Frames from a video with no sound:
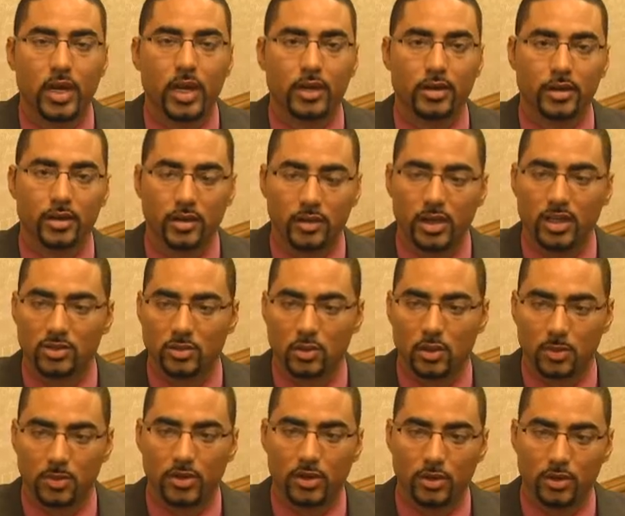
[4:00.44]
90, and that's
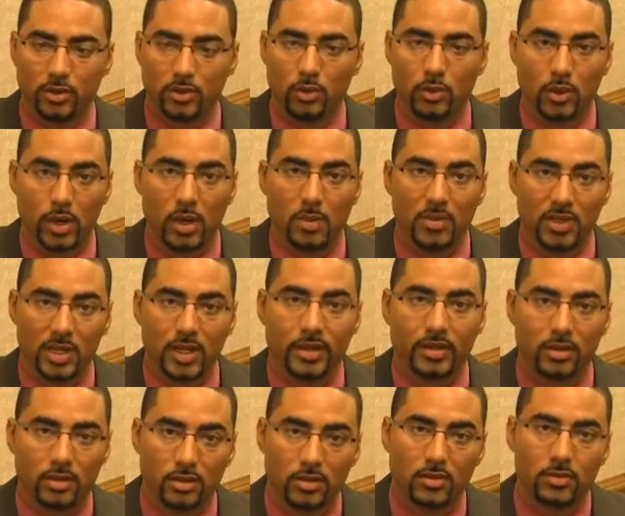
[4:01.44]
what I'm going to do when I'm
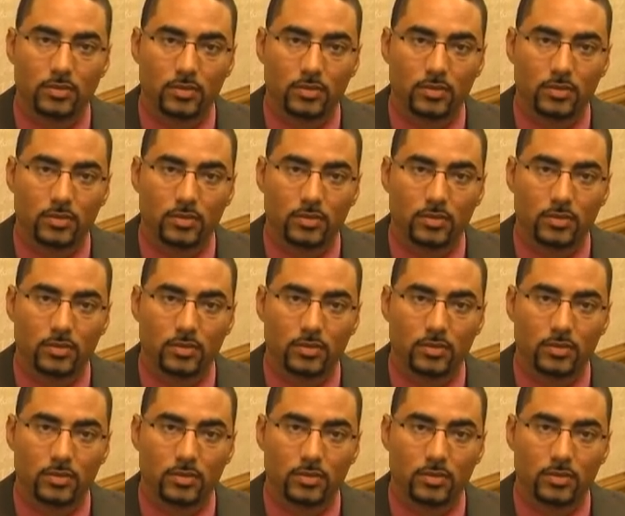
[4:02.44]
elected.